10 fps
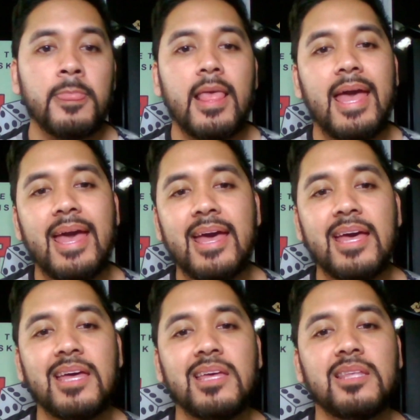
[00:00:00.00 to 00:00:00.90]

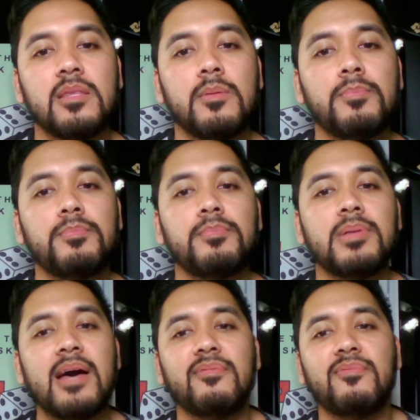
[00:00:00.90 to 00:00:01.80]
And the
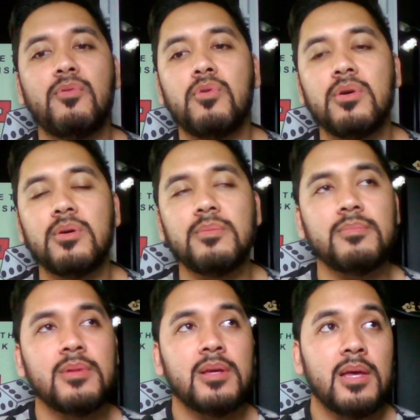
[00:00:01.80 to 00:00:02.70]
platform
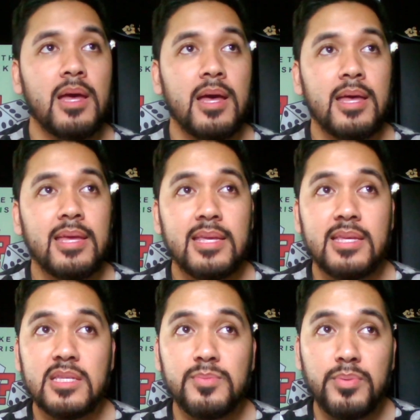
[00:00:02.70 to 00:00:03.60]

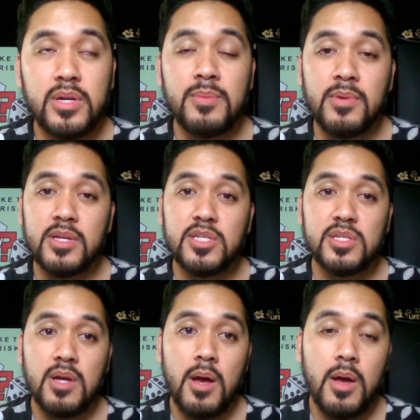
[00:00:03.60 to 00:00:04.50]
is pretty much
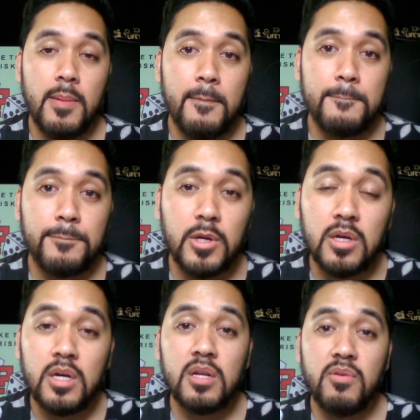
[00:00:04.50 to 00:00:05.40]

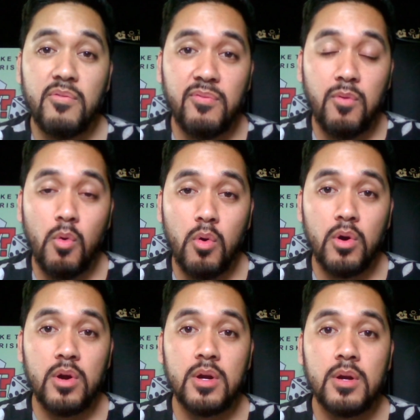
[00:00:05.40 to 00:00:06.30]
good
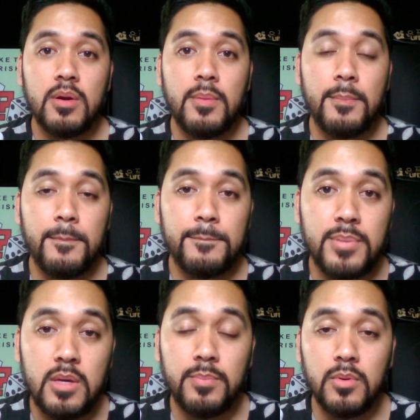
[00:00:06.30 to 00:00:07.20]
for
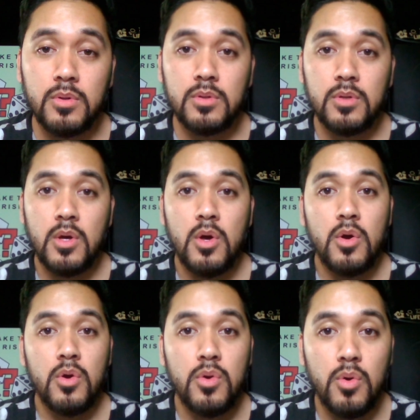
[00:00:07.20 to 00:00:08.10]
people
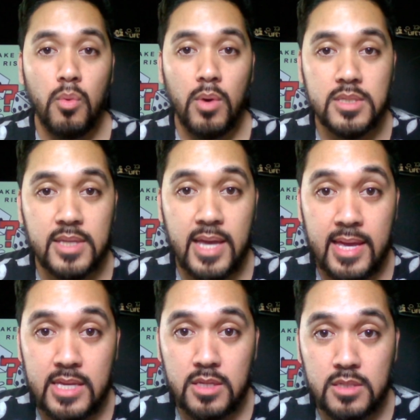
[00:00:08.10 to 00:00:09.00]
who want to get
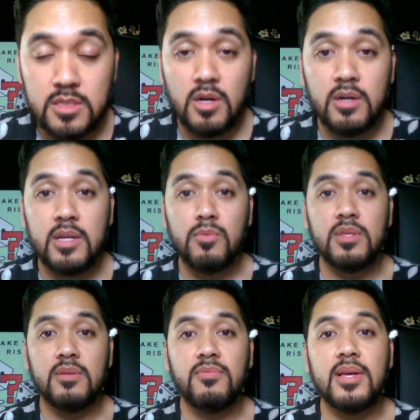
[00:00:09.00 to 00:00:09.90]
started with
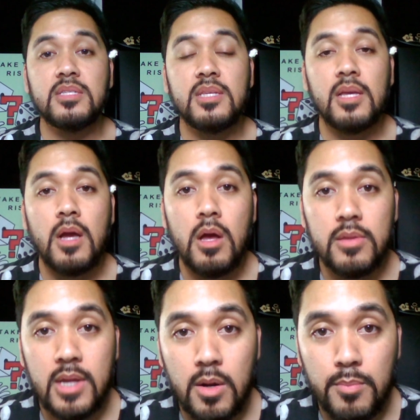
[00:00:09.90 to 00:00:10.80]
investing, that
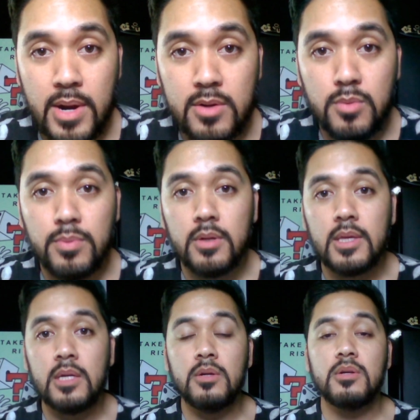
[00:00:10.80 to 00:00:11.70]
are brand new
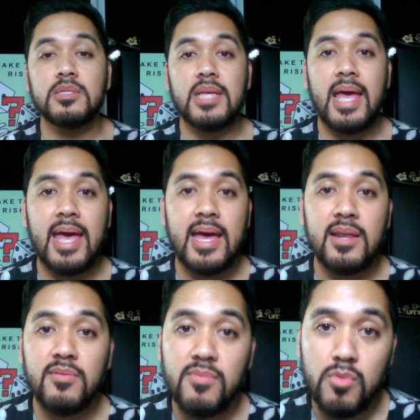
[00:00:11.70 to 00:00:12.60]
beginners, and
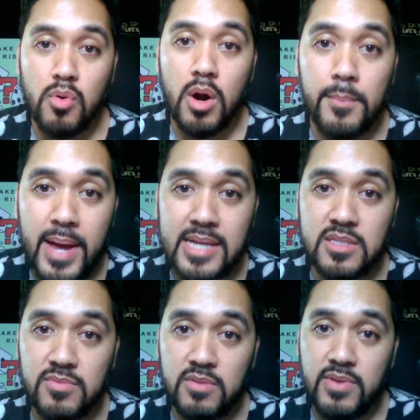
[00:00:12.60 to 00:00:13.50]
who are
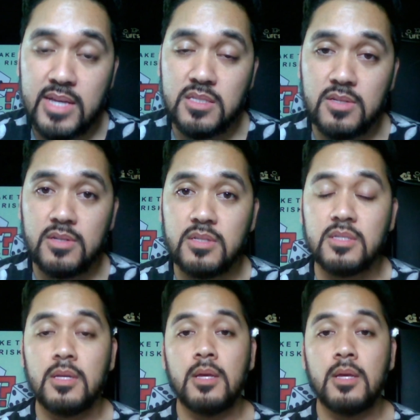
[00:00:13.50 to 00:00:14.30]
passive investors.